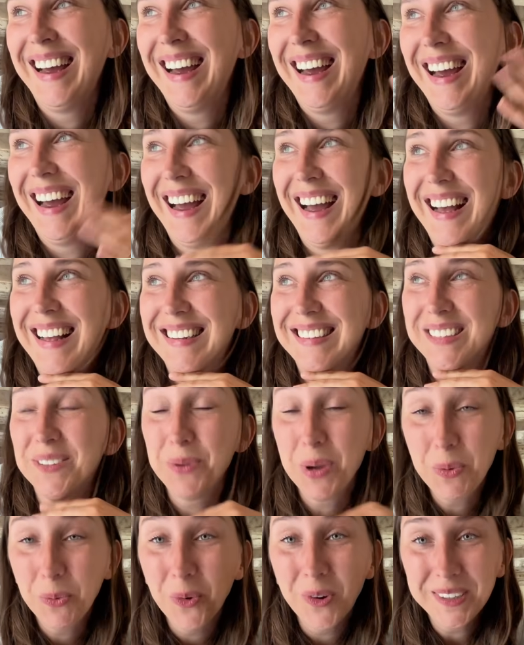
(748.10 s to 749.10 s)
And
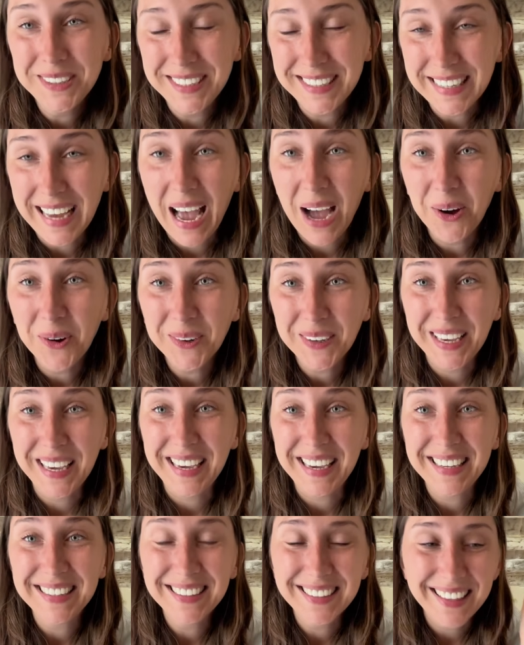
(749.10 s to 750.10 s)
we wanted our
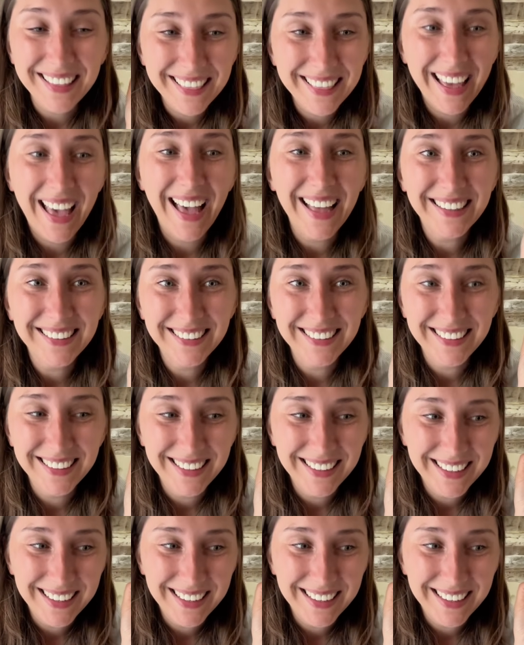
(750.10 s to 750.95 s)
keys that